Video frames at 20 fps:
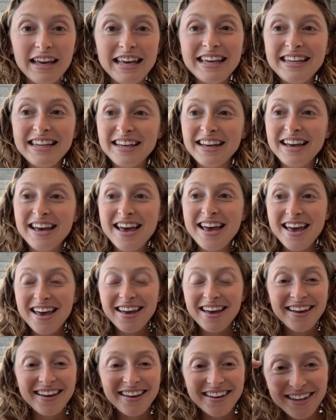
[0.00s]

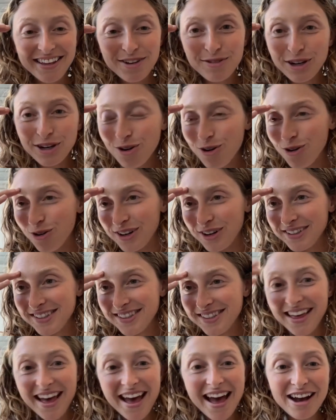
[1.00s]
He
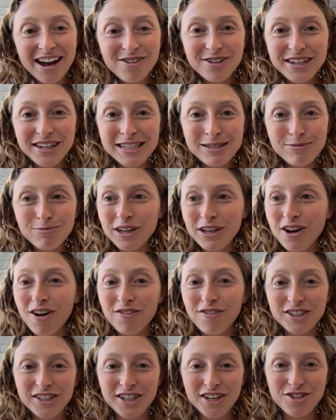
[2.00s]
records the equity split
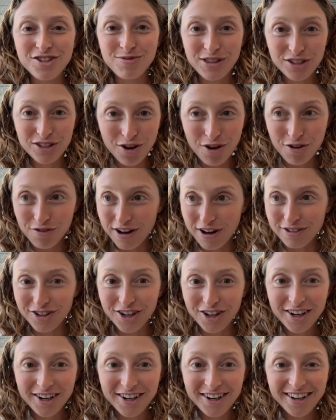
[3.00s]
conversation with his
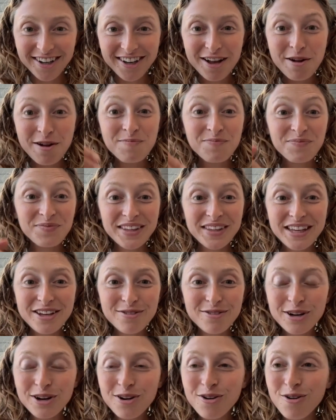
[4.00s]
co-founder.
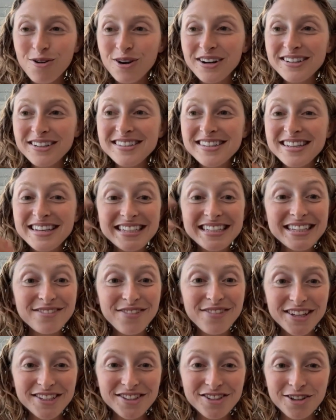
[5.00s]
He records his
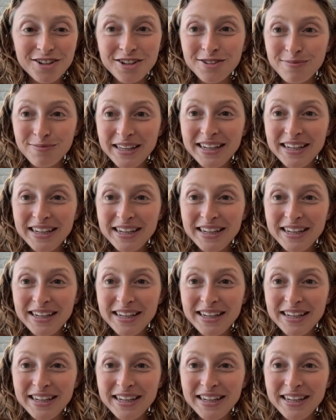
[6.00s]
investor